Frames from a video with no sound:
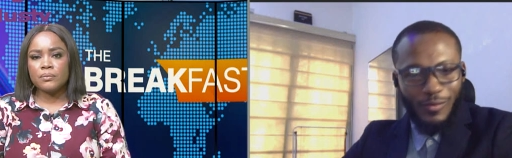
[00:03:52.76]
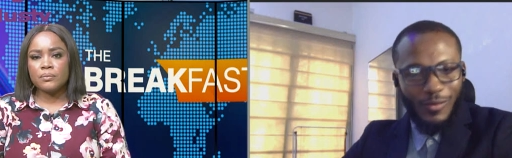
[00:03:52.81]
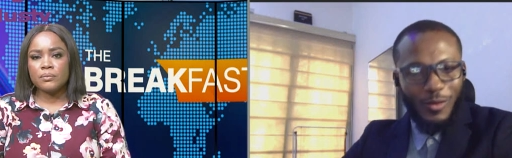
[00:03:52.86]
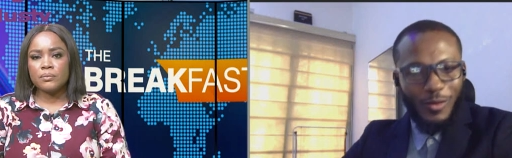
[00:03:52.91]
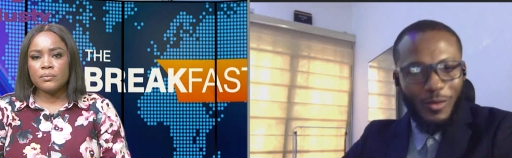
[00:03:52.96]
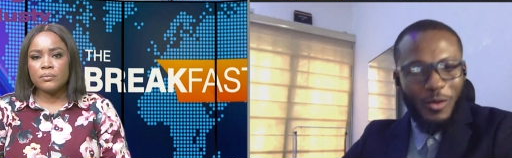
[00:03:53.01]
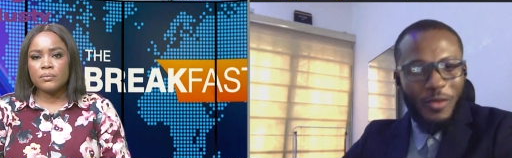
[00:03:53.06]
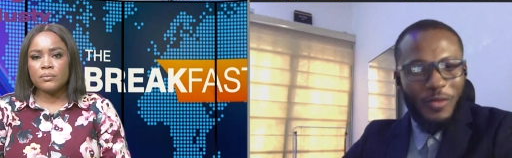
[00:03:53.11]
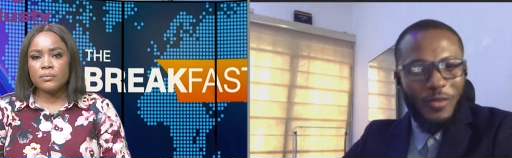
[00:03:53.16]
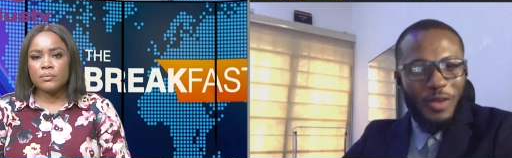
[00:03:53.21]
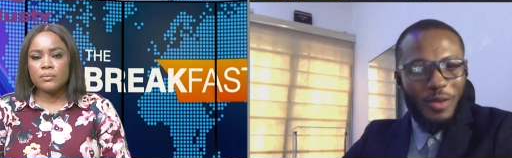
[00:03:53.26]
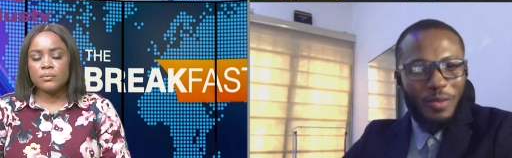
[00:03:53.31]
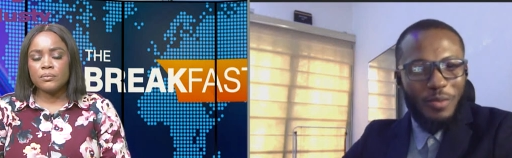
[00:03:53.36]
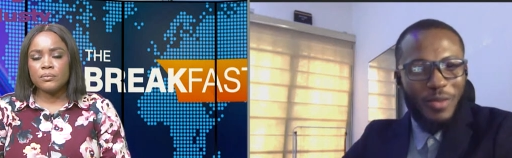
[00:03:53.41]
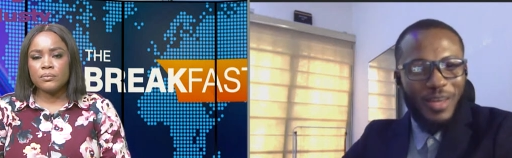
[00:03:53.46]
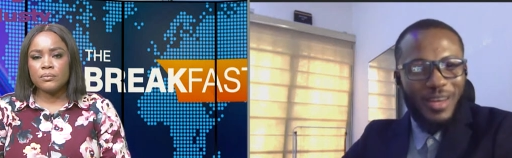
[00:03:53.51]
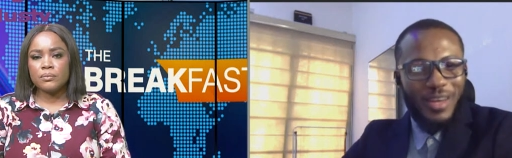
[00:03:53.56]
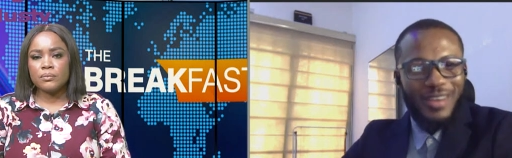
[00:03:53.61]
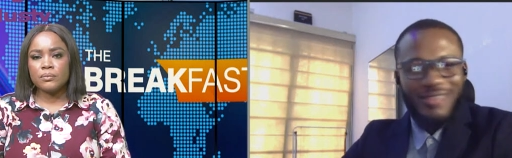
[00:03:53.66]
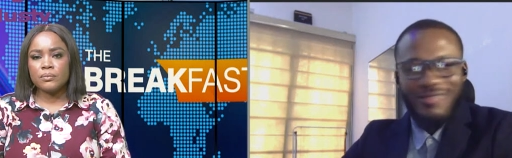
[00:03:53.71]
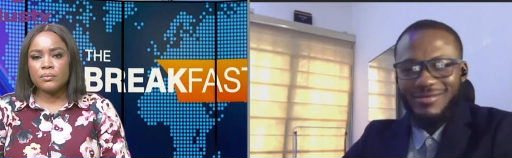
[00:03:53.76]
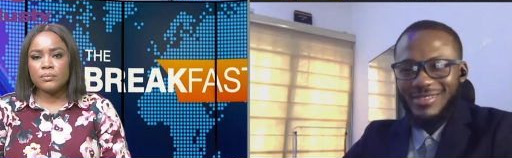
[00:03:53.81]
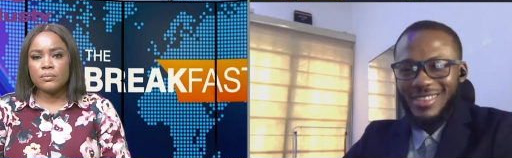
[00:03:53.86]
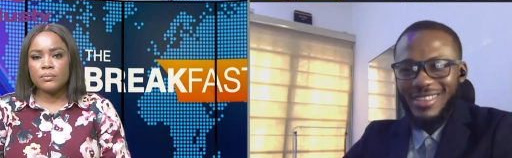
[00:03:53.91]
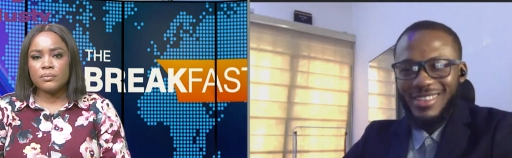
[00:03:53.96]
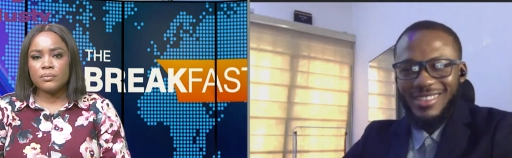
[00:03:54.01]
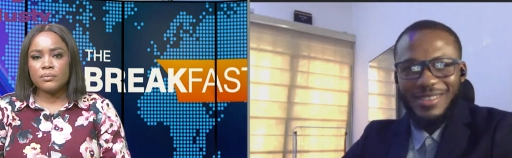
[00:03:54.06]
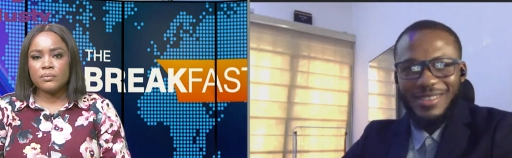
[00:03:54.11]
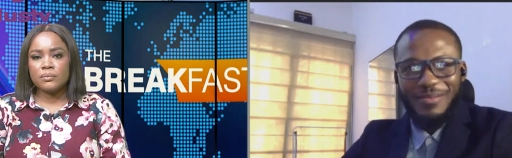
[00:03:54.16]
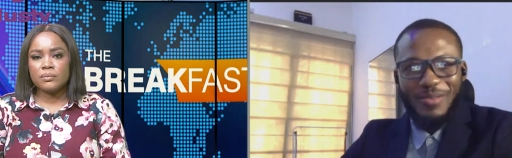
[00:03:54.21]
Speaker 1: We've not made
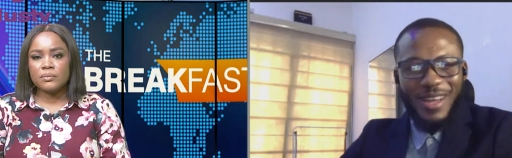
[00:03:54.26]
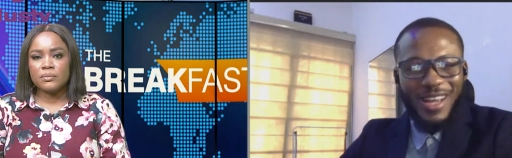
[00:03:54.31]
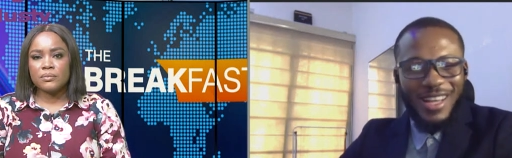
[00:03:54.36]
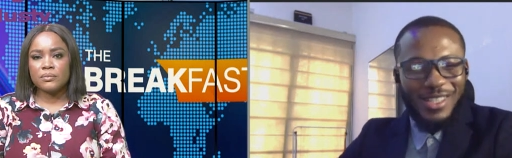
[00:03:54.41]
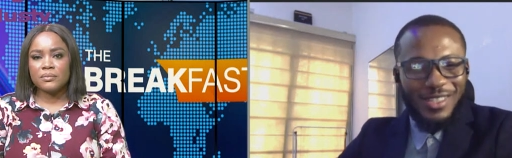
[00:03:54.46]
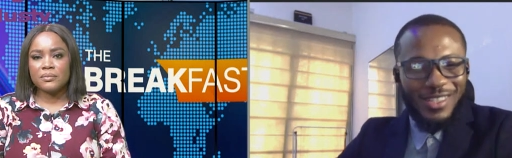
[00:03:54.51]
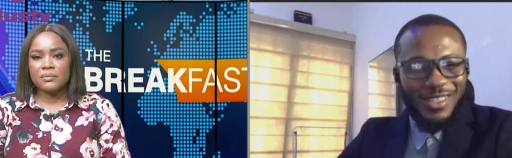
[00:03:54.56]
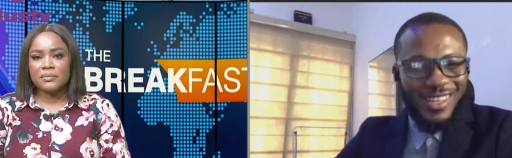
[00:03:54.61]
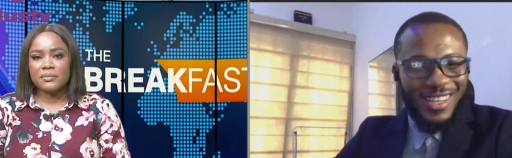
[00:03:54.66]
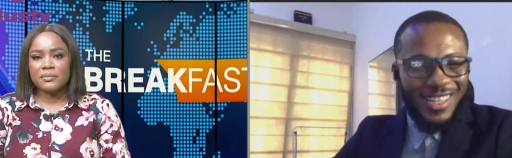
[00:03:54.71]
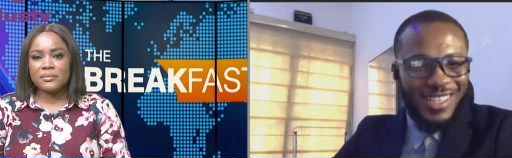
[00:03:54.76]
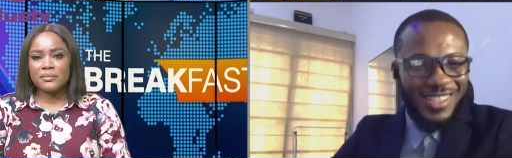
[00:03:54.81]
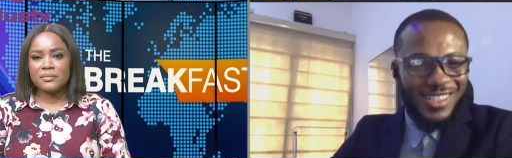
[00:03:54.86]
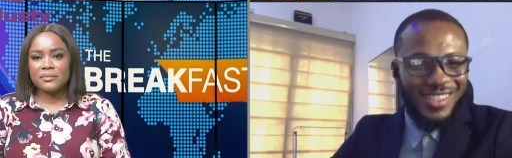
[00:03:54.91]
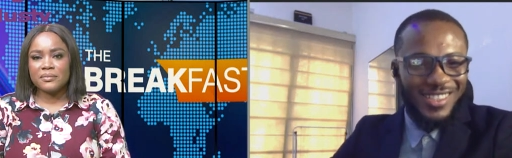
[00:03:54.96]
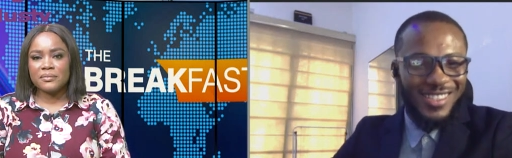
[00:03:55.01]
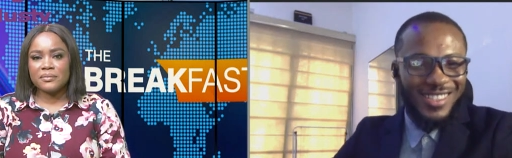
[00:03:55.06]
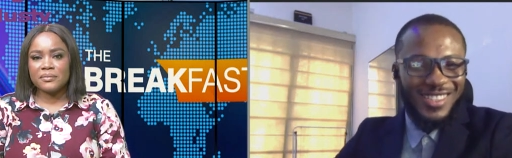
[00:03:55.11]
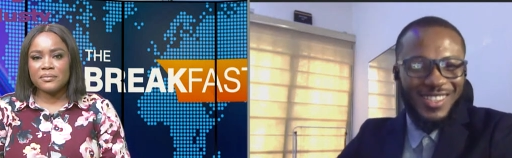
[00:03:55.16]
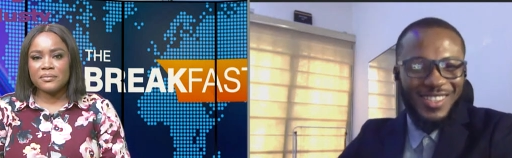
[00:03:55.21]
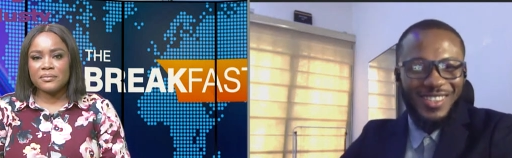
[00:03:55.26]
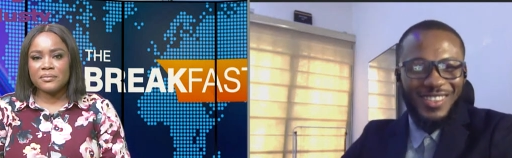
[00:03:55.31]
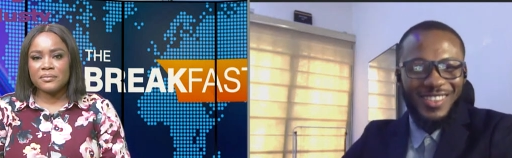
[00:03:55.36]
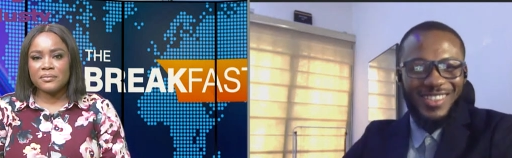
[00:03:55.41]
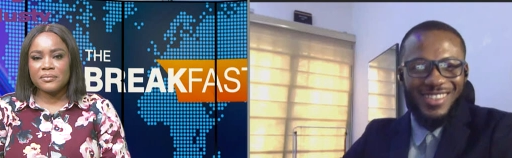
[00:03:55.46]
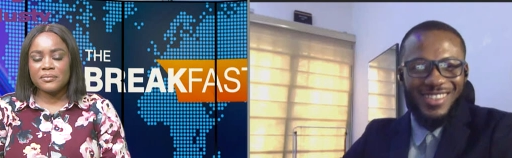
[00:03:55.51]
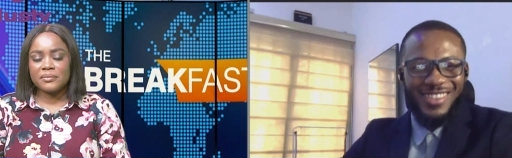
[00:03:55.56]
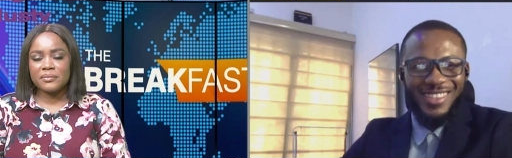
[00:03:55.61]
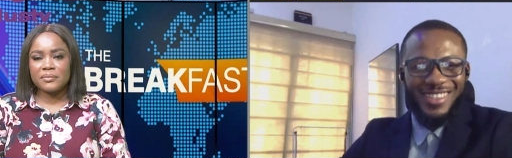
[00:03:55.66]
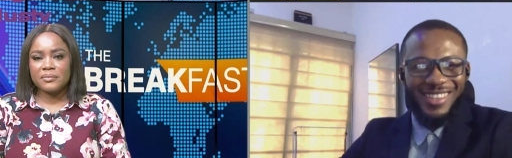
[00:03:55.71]
it in the past occasions, so